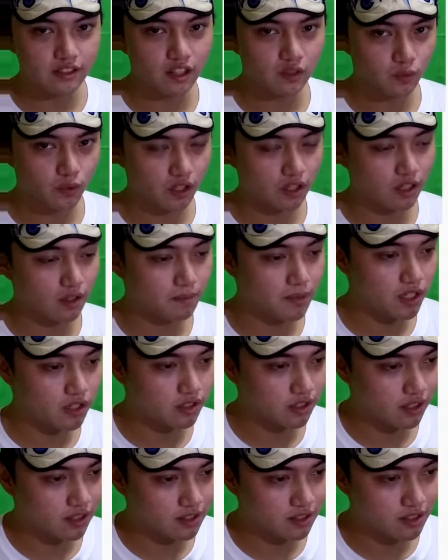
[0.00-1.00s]
the case that we're gonna be
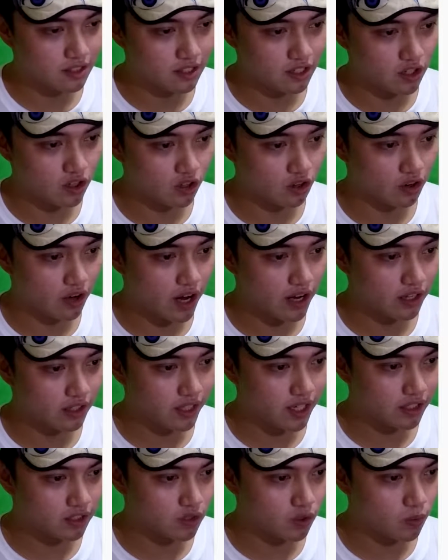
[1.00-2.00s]
using is the
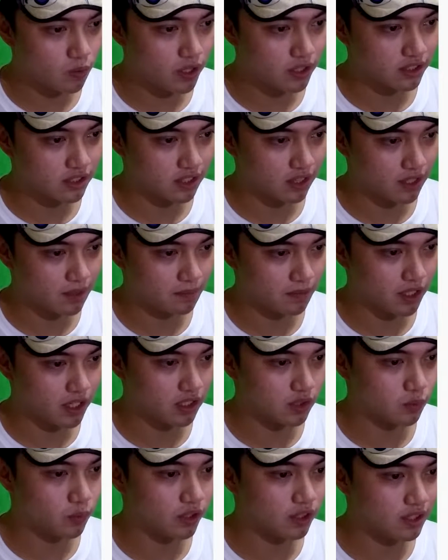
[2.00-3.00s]
Orion SO1 Slim
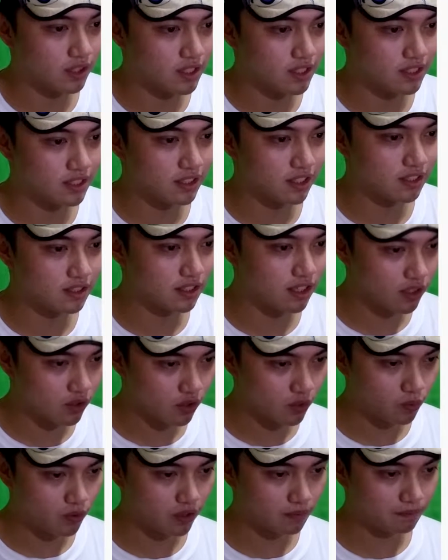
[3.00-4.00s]
case with the
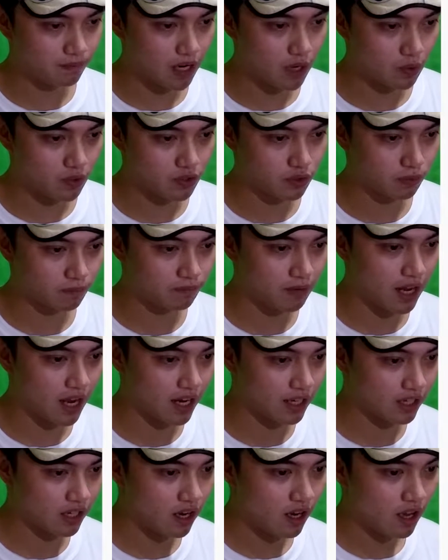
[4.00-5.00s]
600-watt power
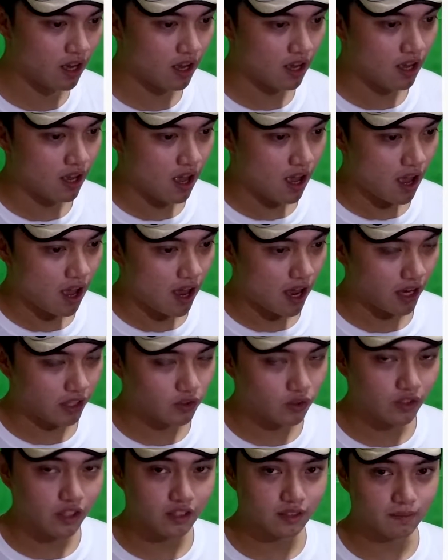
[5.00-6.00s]
supply.
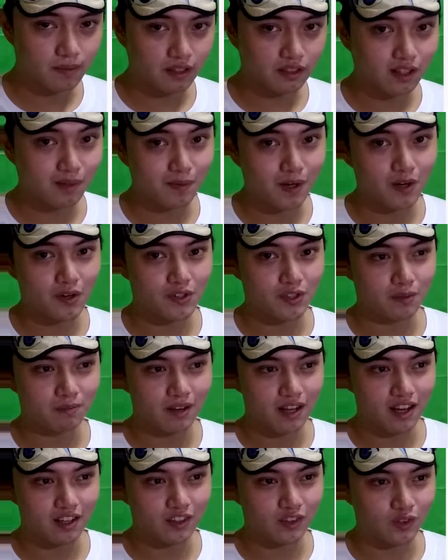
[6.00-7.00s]
I don't expect the power
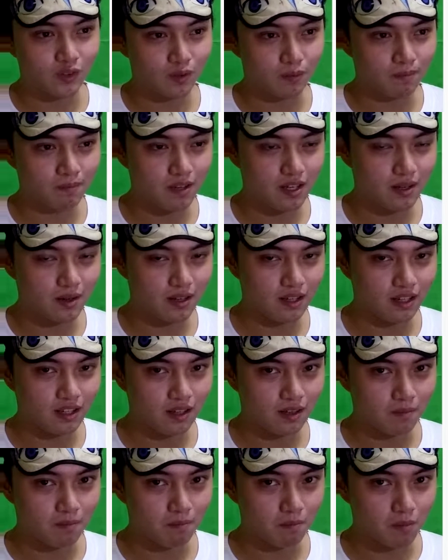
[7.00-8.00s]
supply to be
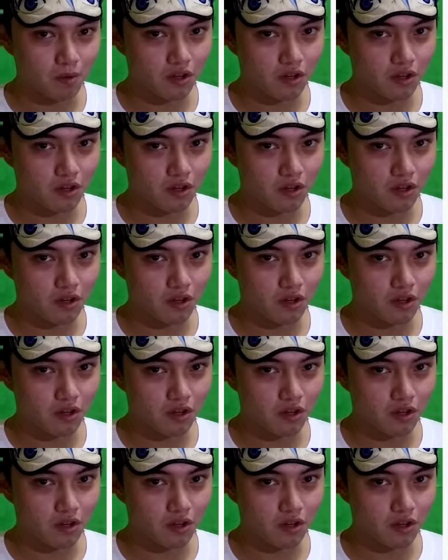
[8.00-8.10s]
